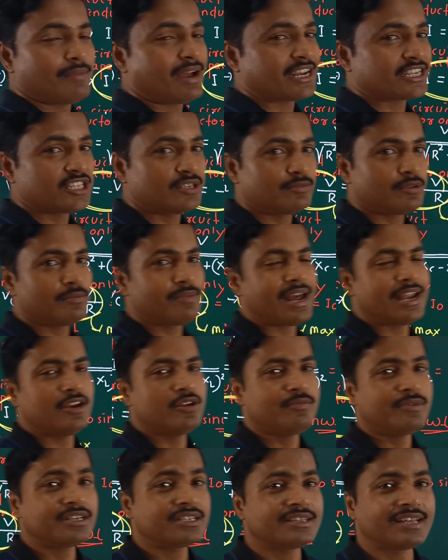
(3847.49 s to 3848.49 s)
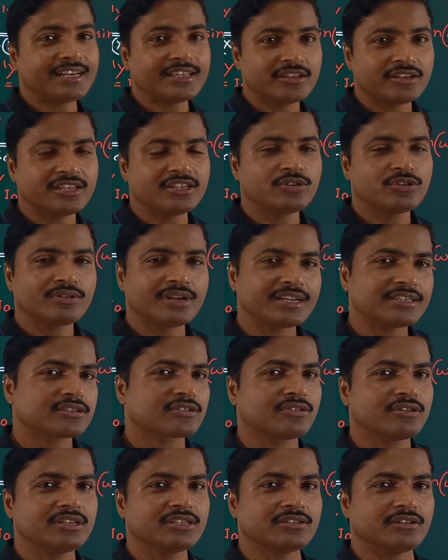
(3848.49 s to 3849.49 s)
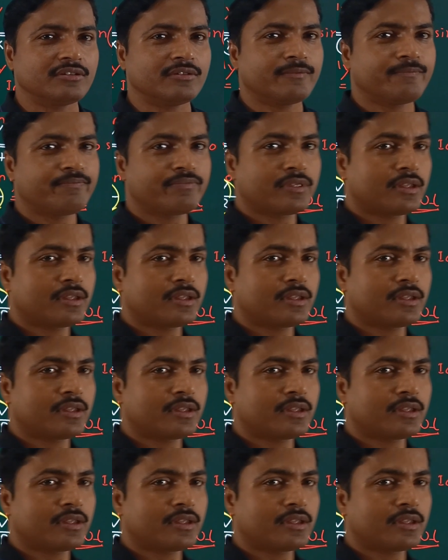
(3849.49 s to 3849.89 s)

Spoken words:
Maximum value means that is the resonance condition.